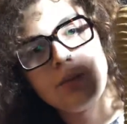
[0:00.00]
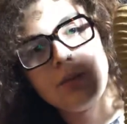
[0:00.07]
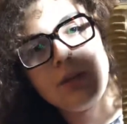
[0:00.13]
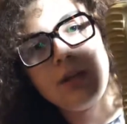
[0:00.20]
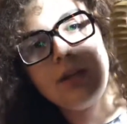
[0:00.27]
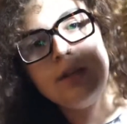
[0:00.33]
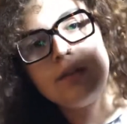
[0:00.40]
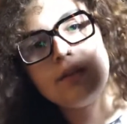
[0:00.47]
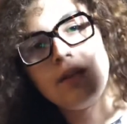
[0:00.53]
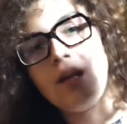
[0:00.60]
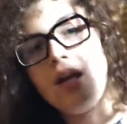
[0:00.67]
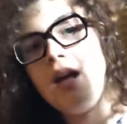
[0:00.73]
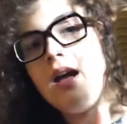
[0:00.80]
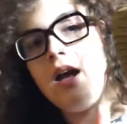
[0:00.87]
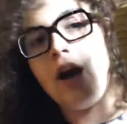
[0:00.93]
these,
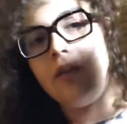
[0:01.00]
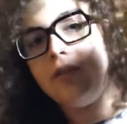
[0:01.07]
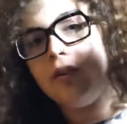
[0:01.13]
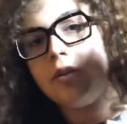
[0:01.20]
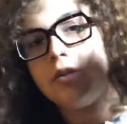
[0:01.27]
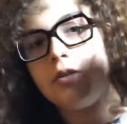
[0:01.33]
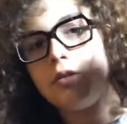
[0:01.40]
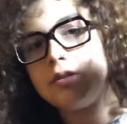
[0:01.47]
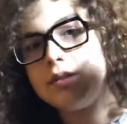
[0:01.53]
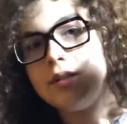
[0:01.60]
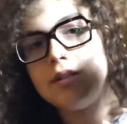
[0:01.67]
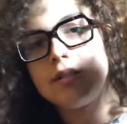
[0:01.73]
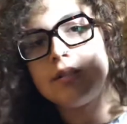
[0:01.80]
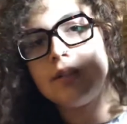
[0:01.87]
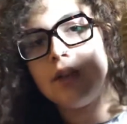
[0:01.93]
I feel like you could see
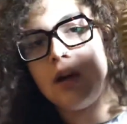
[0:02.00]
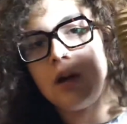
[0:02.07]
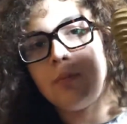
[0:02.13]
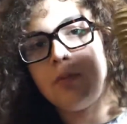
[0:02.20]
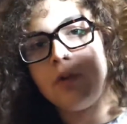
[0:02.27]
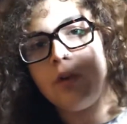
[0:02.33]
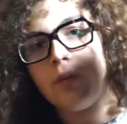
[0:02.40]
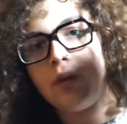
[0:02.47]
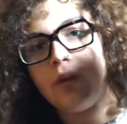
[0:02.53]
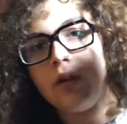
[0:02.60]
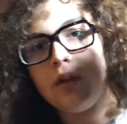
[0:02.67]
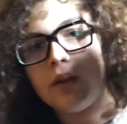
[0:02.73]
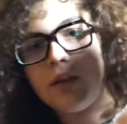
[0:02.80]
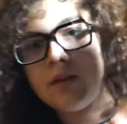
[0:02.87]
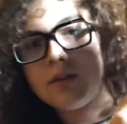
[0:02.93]
the sock pretty well.
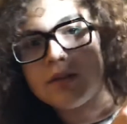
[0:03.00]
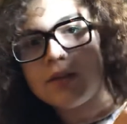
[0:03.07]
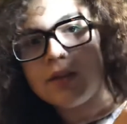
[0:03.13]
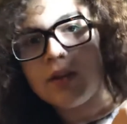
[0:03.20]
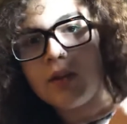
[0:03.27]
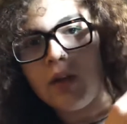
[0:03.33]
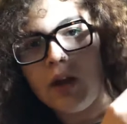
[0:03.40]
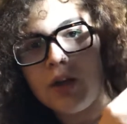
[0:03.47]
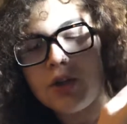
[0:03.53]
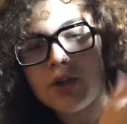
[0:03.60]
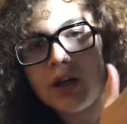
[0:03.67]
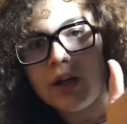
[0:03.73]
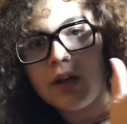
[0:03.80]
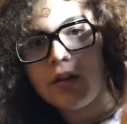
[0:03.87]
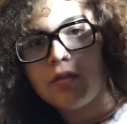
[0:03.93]
Like, you can see the light
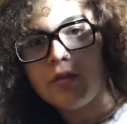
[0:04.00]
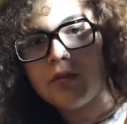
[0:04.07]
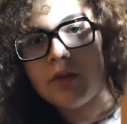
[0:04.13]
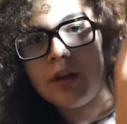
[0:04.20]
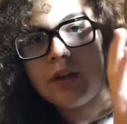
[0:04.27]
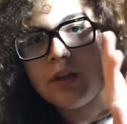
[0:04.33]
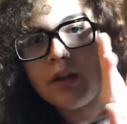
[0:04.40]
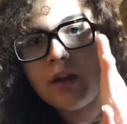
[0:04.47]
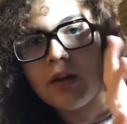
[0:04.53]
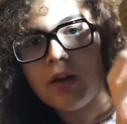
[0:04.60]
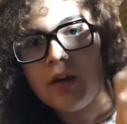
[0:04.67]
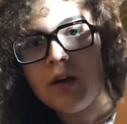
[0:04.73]
shining through right there.